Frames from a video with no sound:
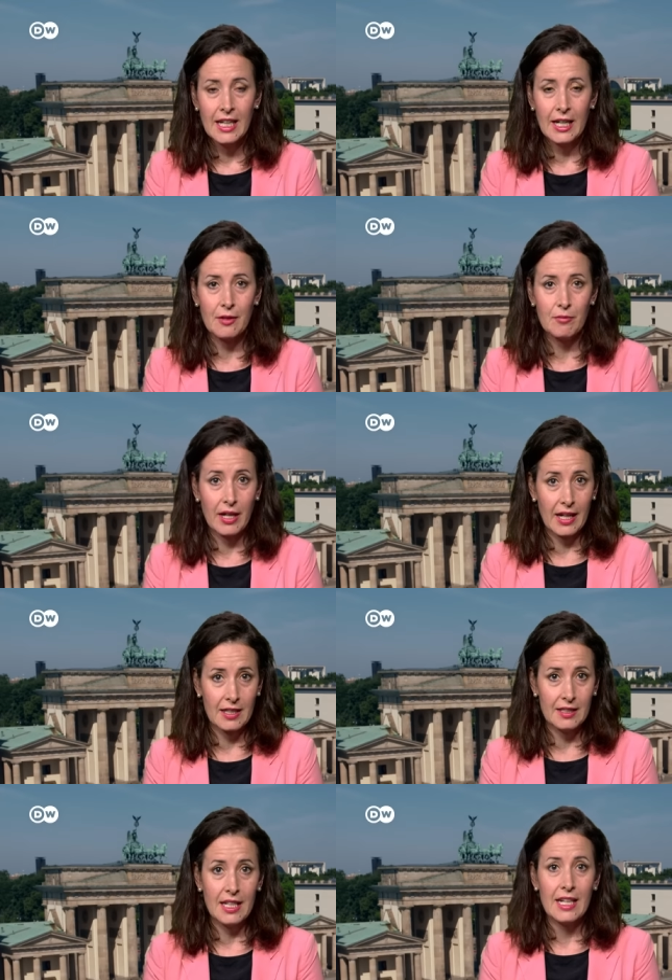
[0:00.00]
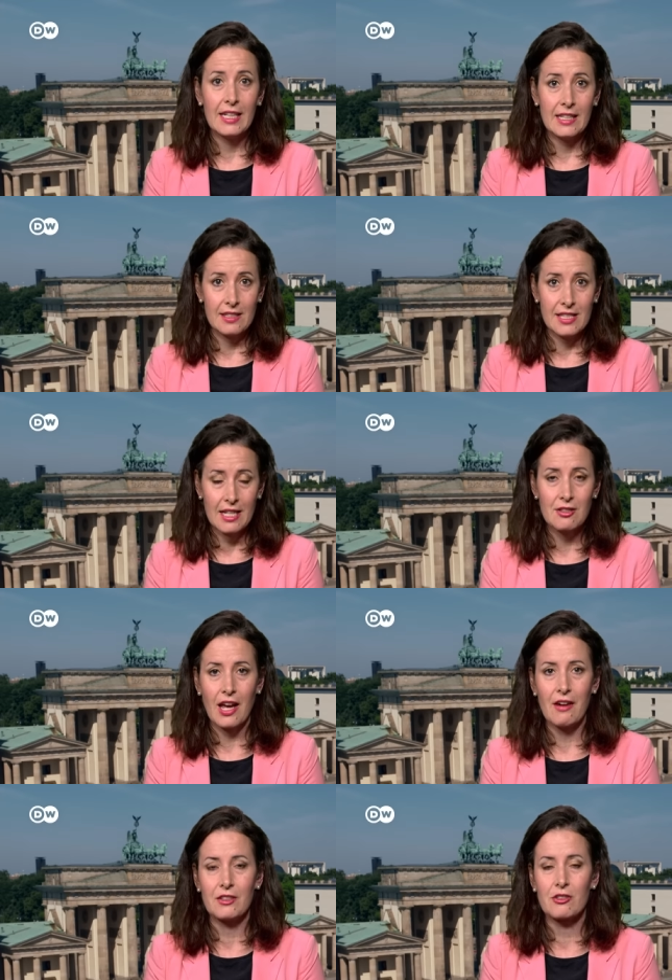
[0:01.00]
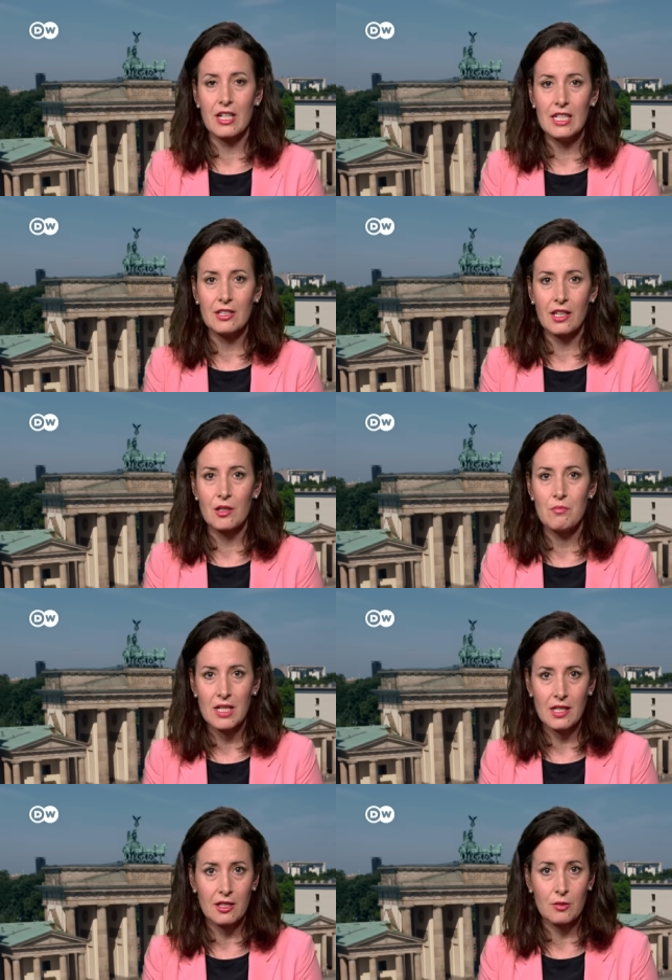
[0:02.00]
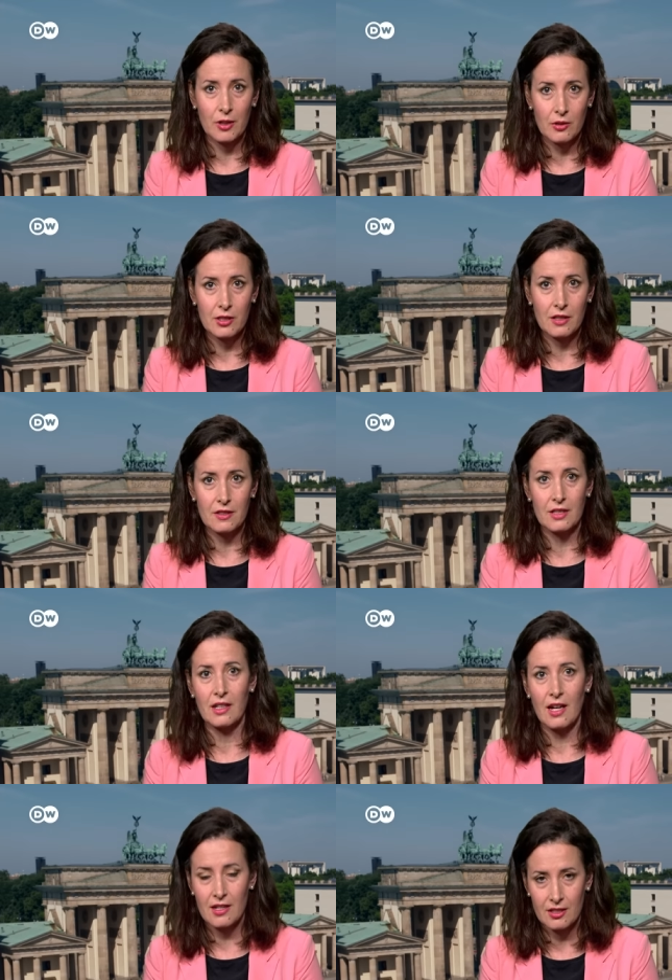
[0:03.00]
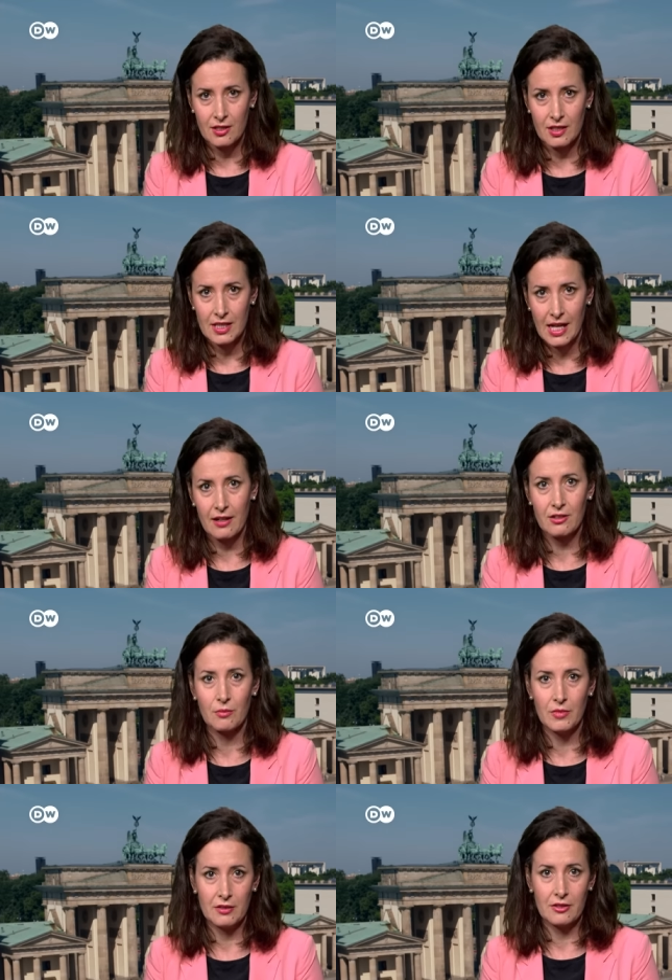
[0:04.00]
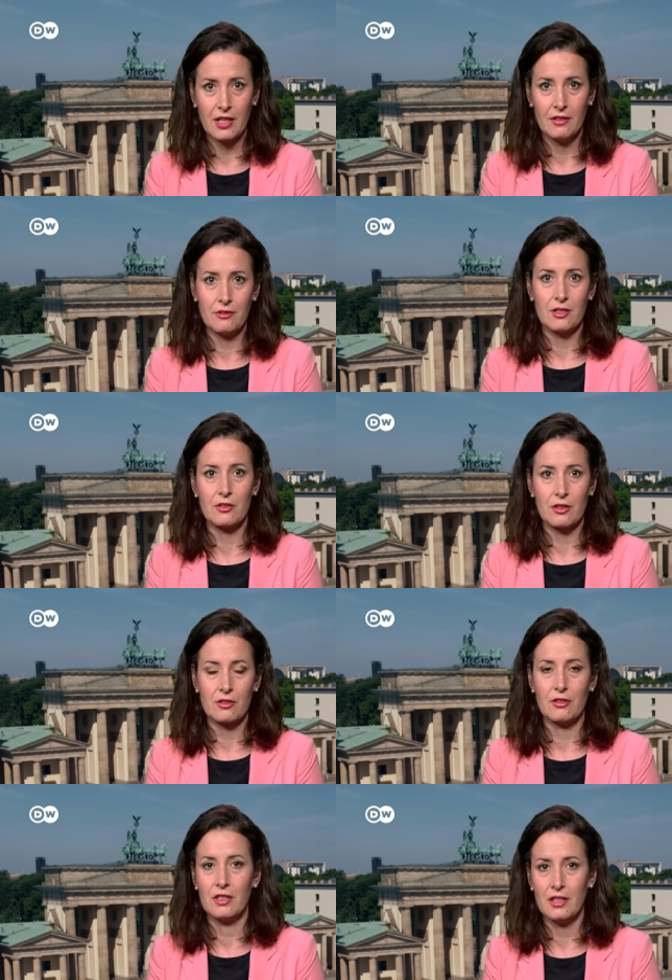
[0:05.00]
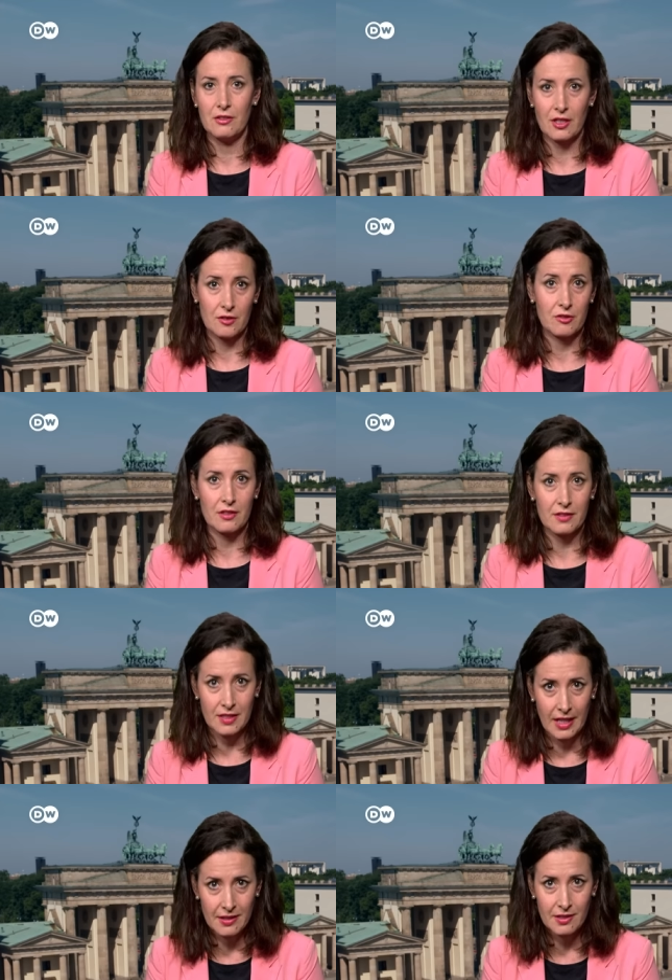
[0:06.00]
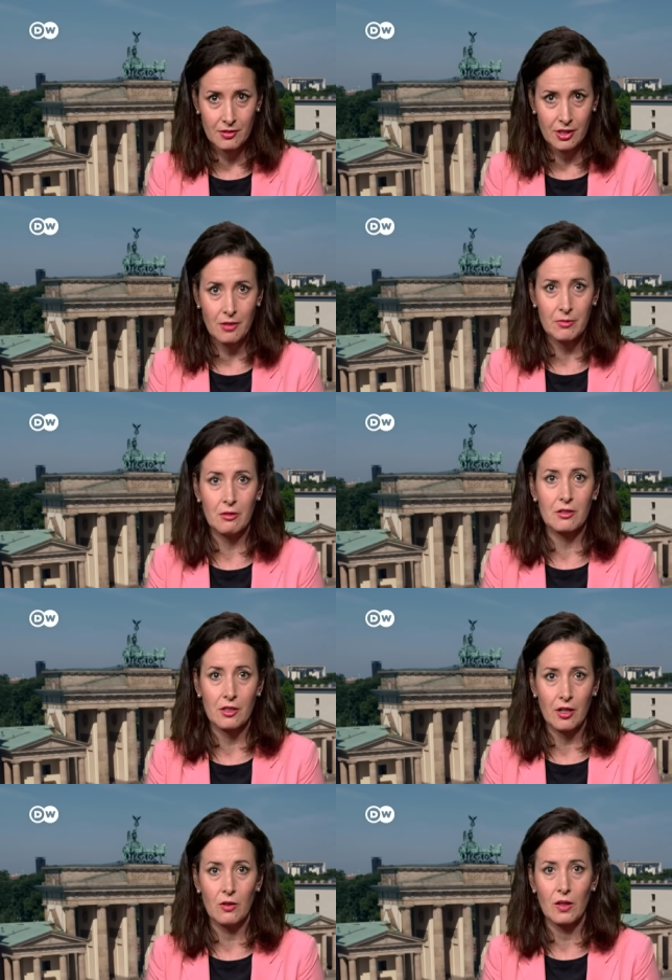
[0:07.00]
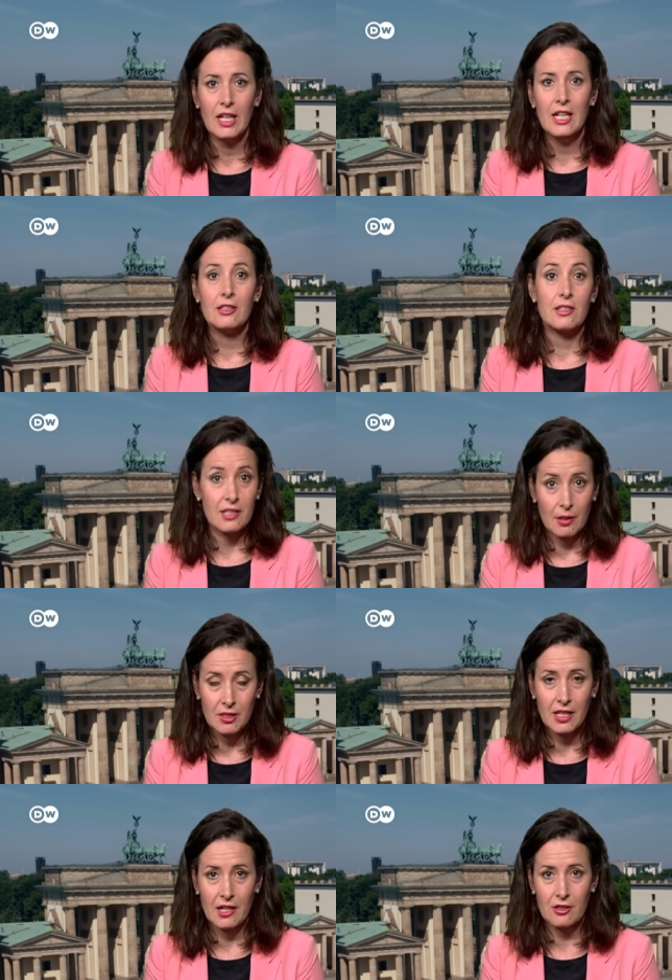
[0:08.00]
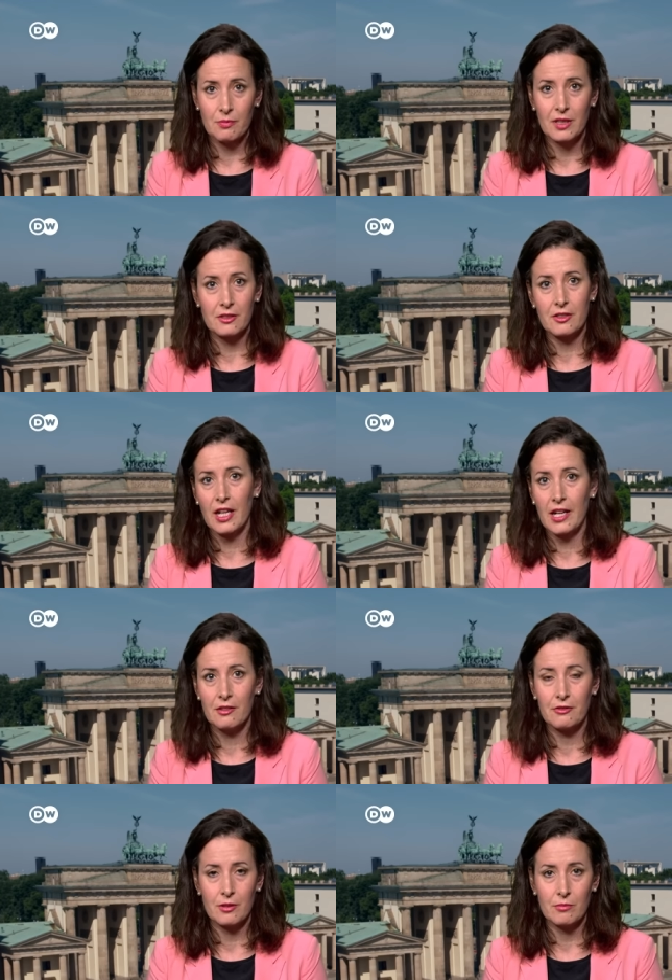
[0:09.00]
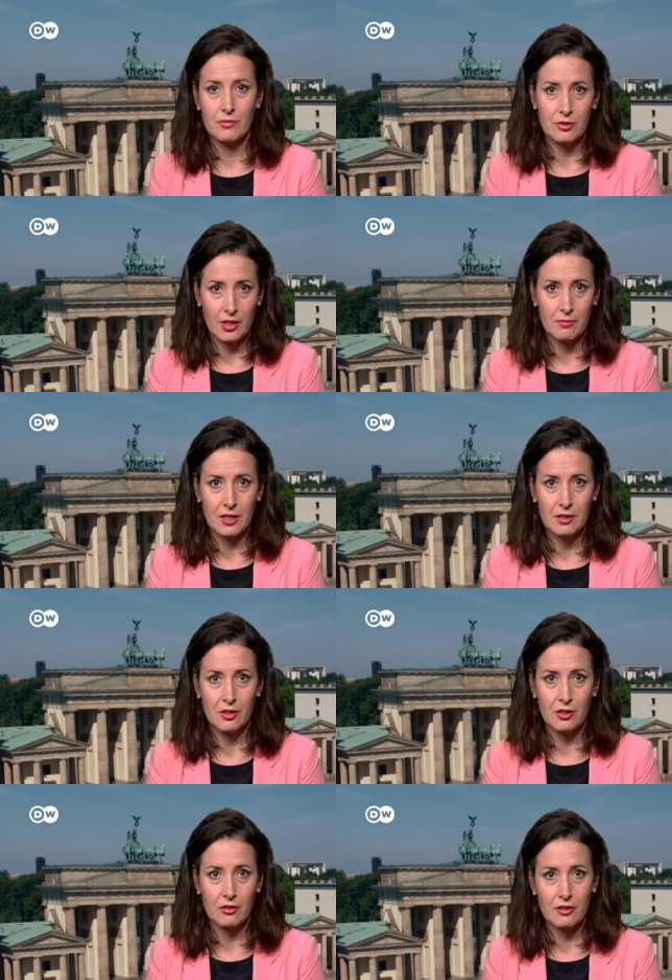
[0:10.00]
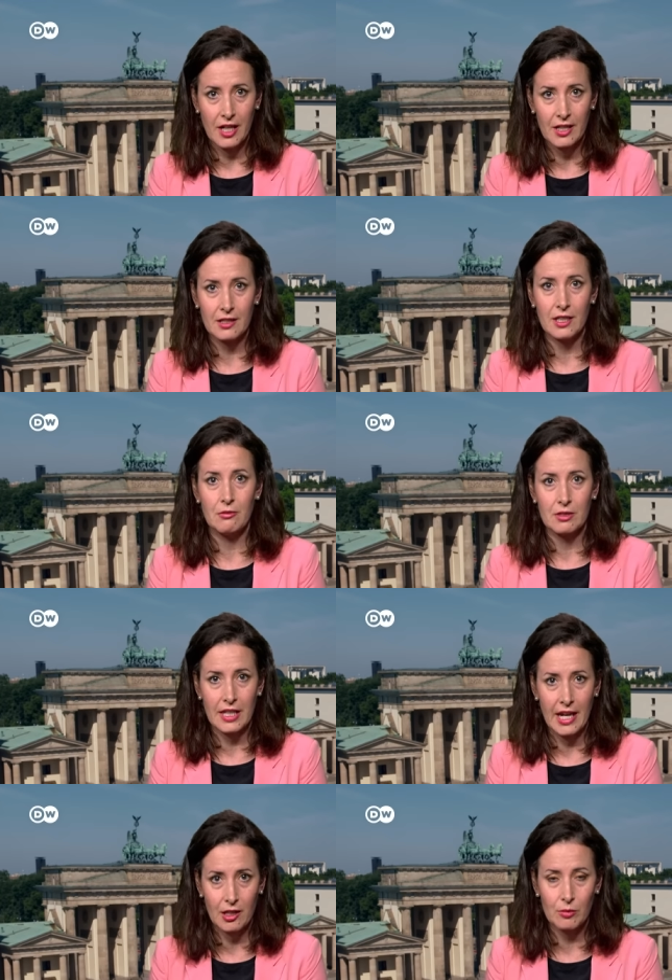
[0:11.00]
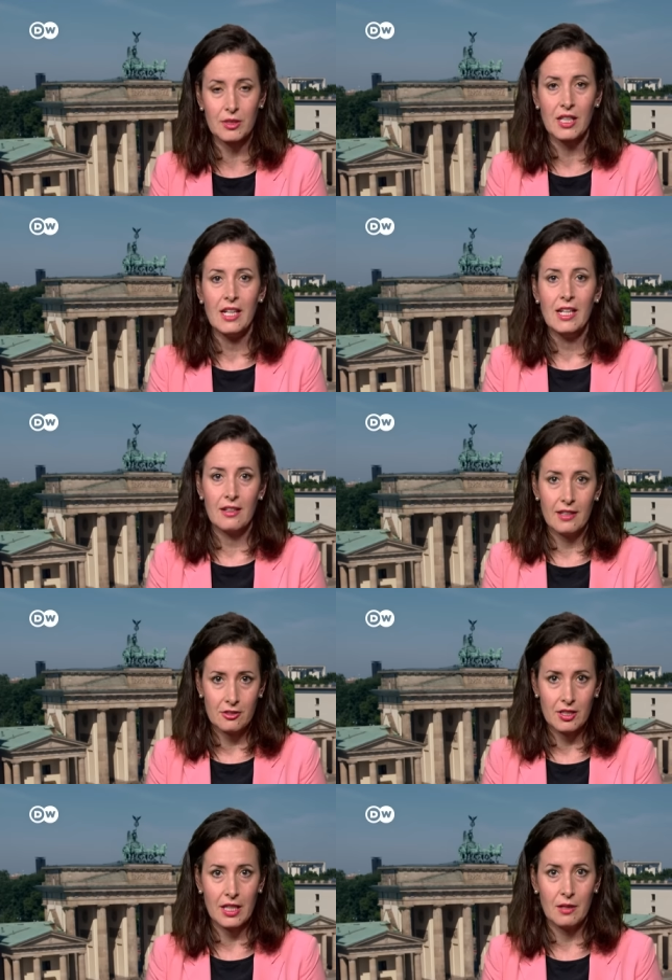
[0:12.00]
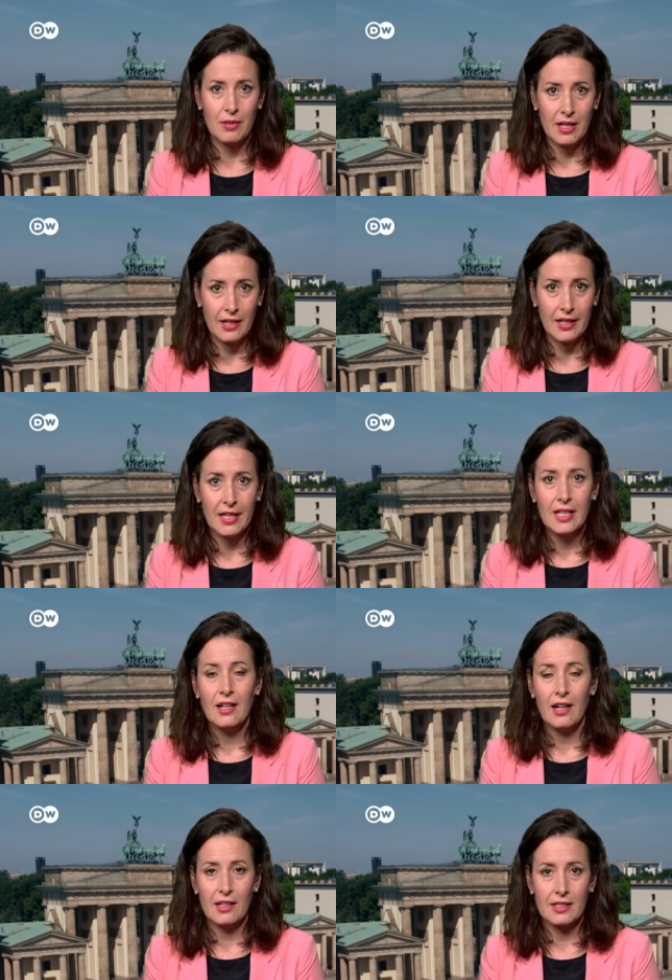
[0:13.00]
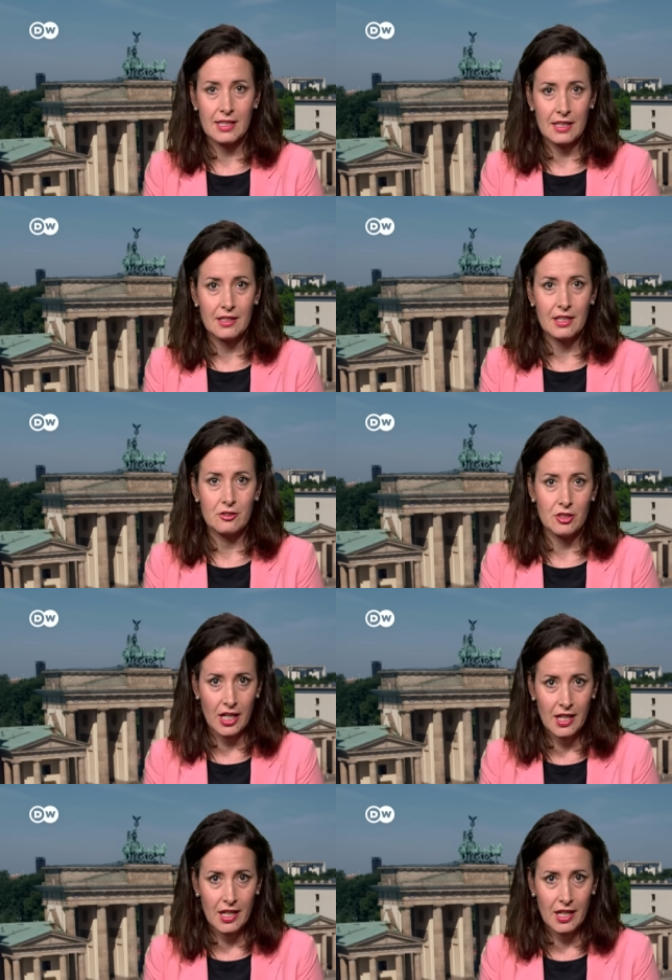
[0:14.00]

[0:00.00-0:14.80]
Um, and he is said to have agreed to commit explosives and arson attacks on military infrastructure and industrial sites sites in Germany with a goal to sabotage military aid from Germany to Ukraine. And he was helped allegedly by Alexander J.